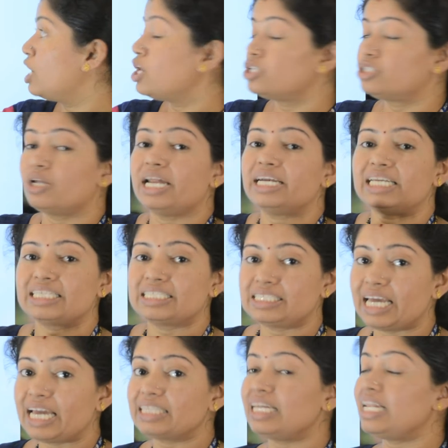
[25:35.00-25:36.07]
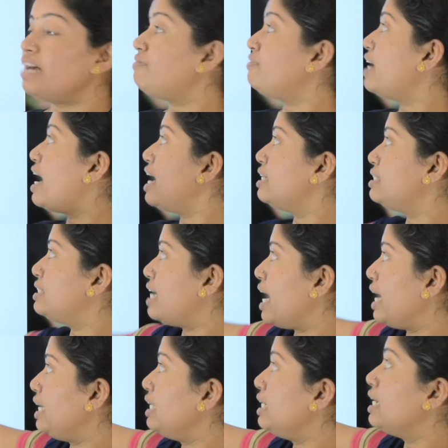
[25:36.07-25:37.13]
so let us take the left hand
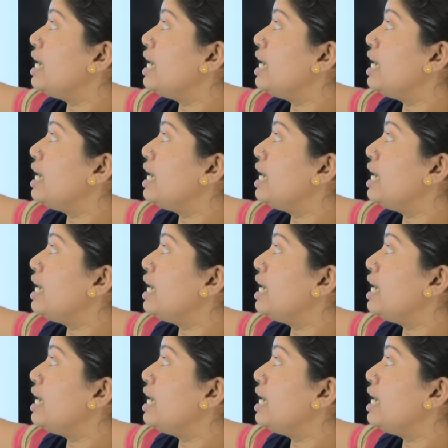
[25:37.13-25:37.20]
side.